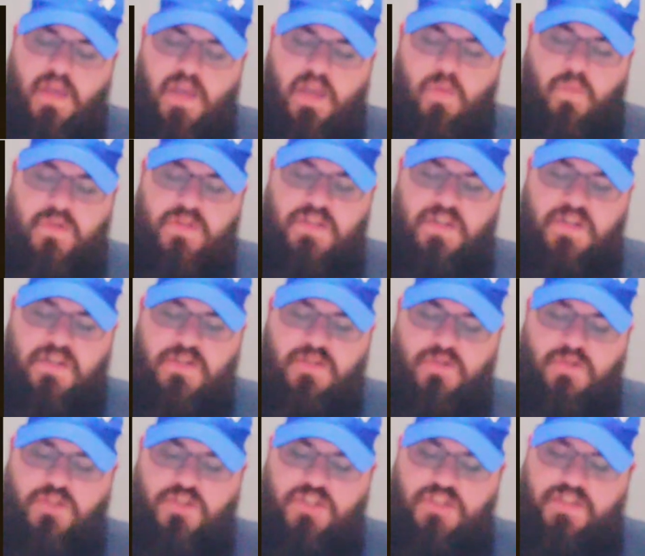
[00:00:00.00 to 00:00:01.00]
And when
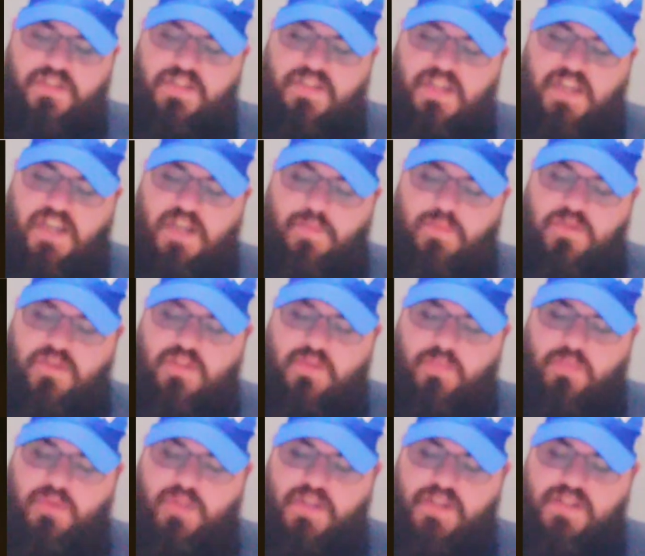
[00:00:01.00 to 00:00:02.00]
Yahusha came to the
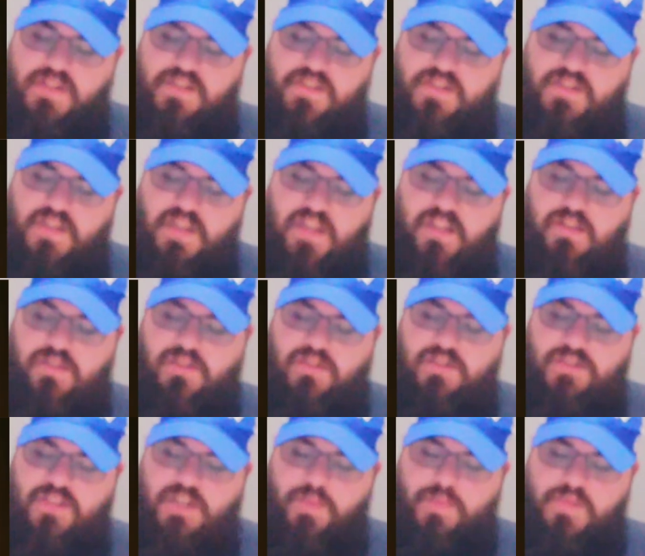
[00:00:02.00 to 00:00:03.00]
place, he
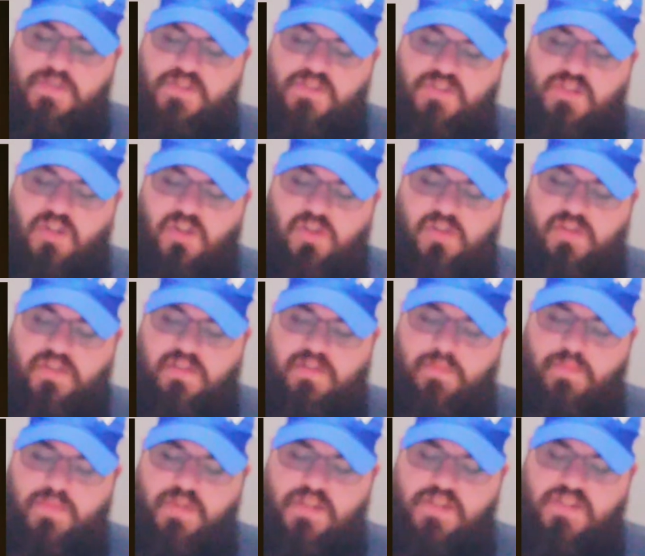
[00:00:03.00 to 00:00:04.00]
looked up and saw
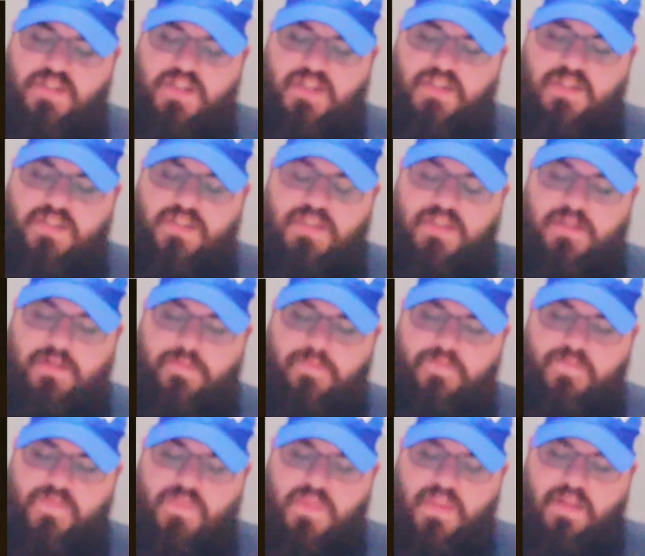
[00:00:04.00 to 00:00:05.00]
him, and said unto him,
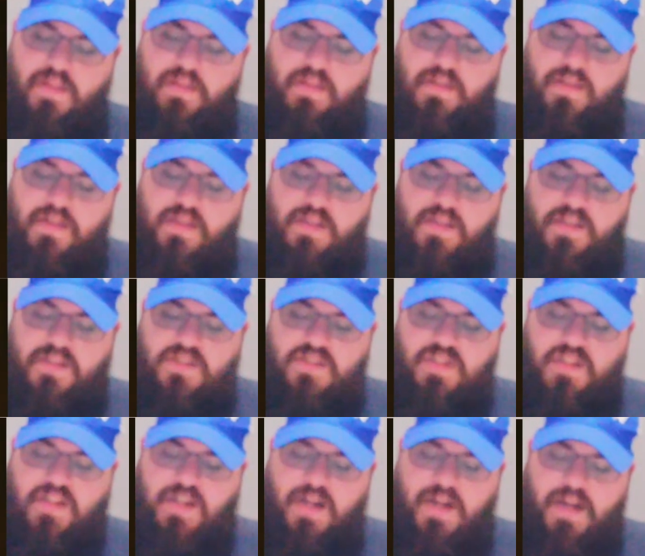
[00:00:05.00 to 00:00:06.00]

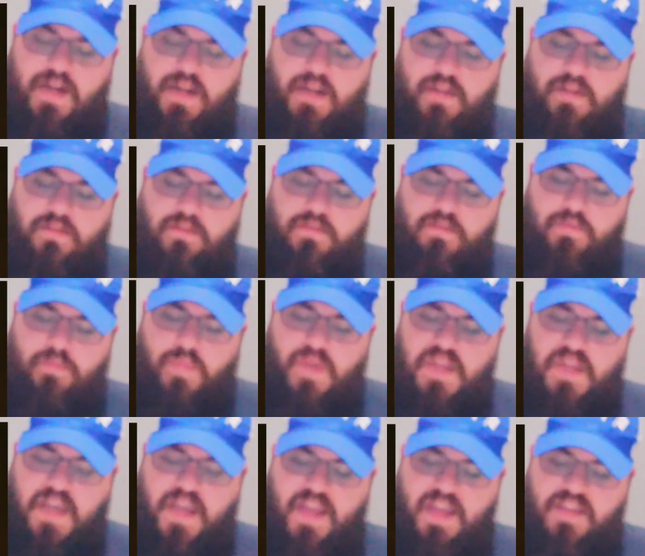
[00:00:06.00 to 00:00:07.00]
Zacchaeus,
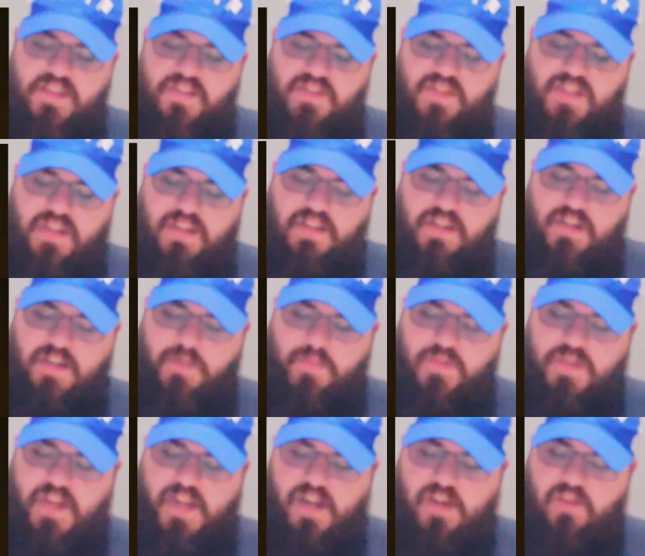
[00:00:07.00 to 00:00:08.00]
make haste, and
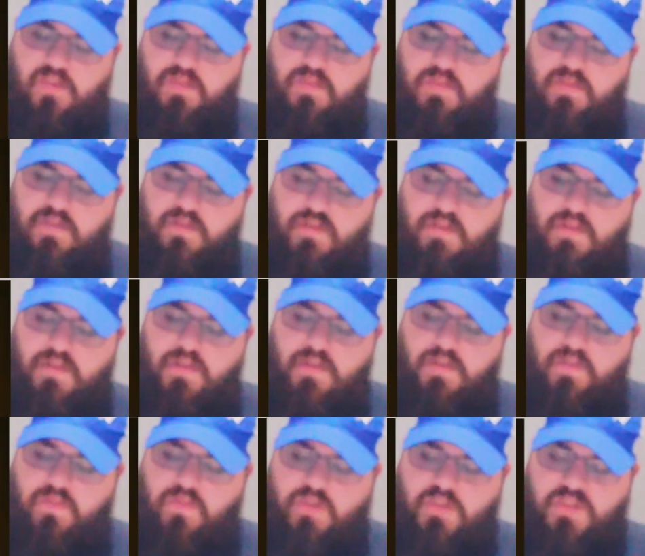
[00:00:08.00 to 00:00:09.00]
come down,
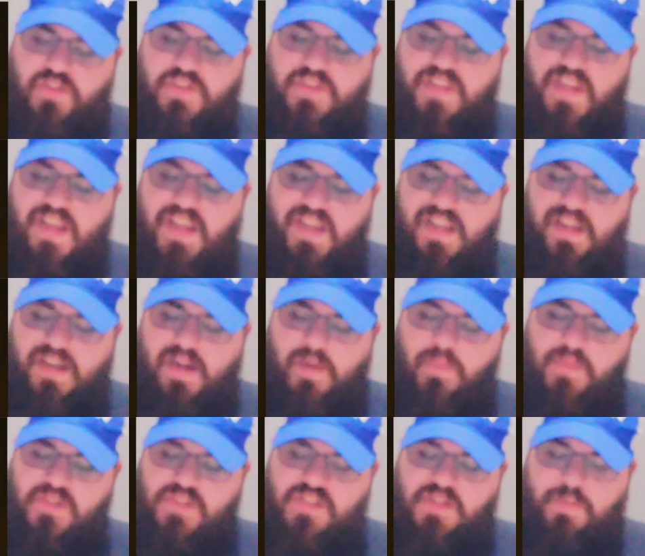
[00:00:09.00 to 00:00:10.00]
for today I
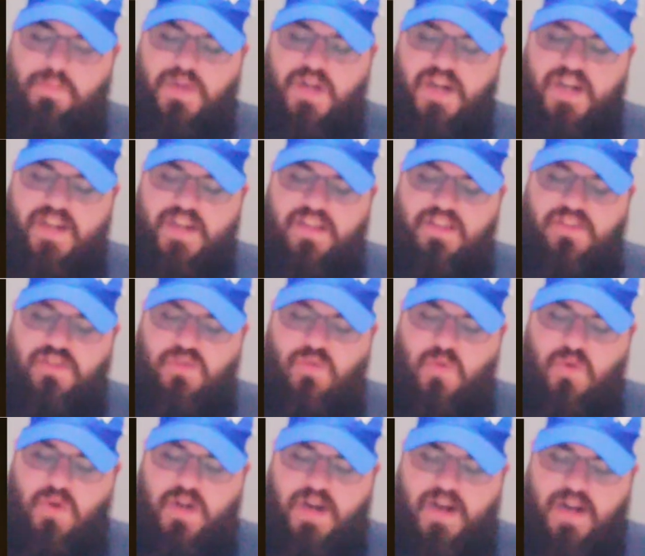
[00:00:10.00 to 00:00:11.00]
must abide at
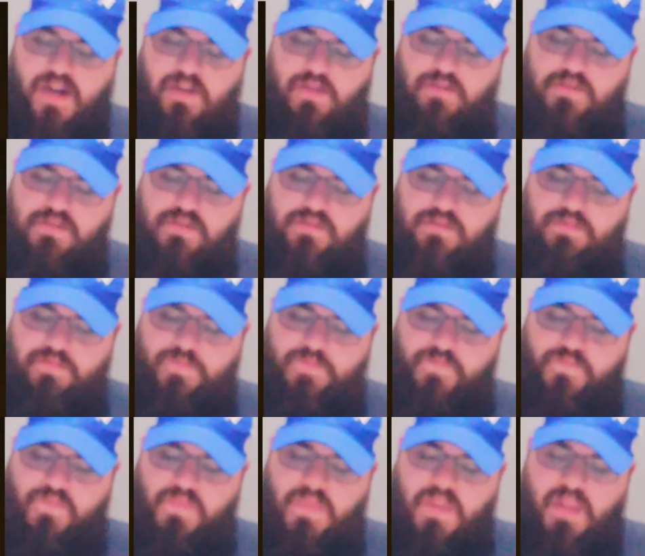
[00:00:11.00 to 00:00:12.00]
your house.
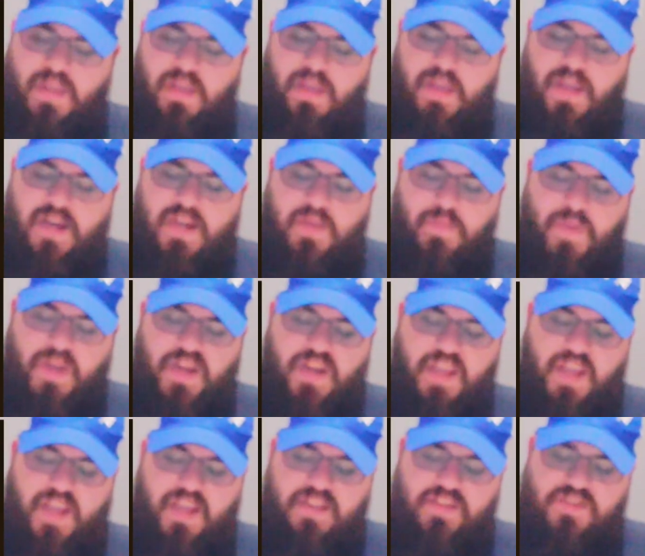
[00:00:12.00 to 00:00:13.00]
And he made
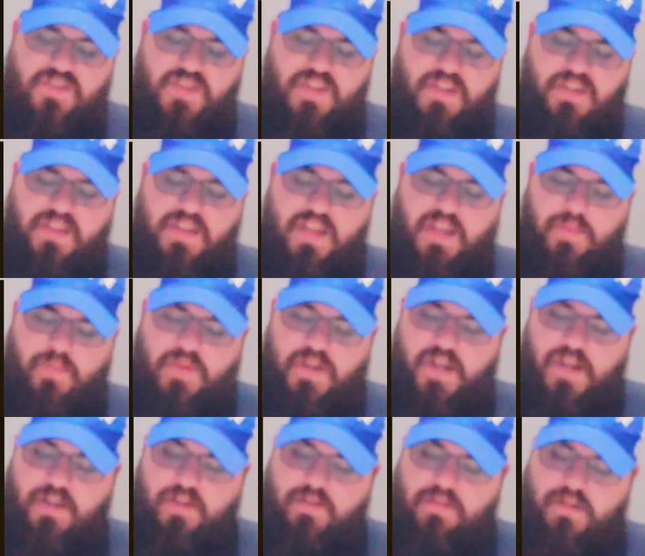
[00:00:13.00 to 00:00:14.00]
haste, and came
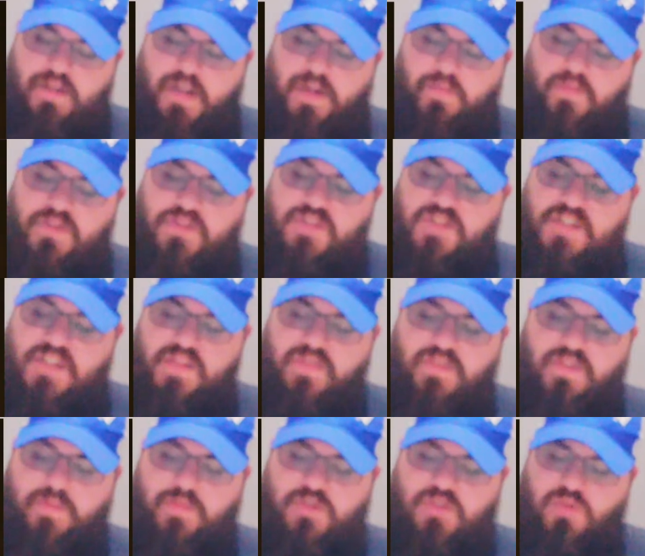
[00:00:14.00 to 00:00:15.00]
down, and
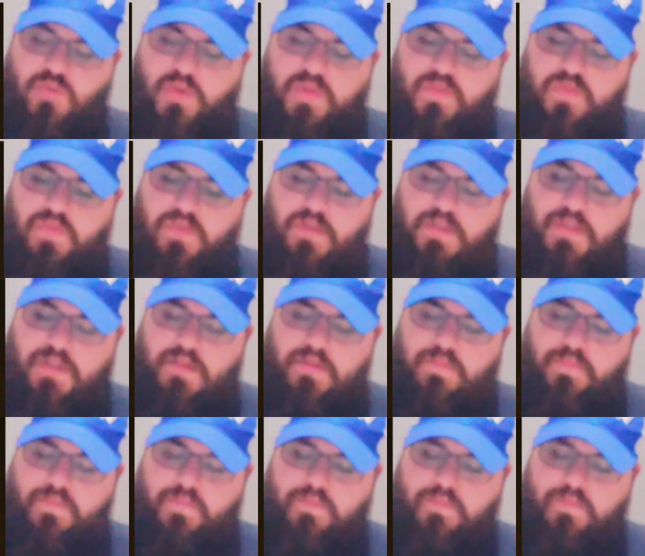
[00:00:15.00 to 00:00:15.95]
received him joyfully.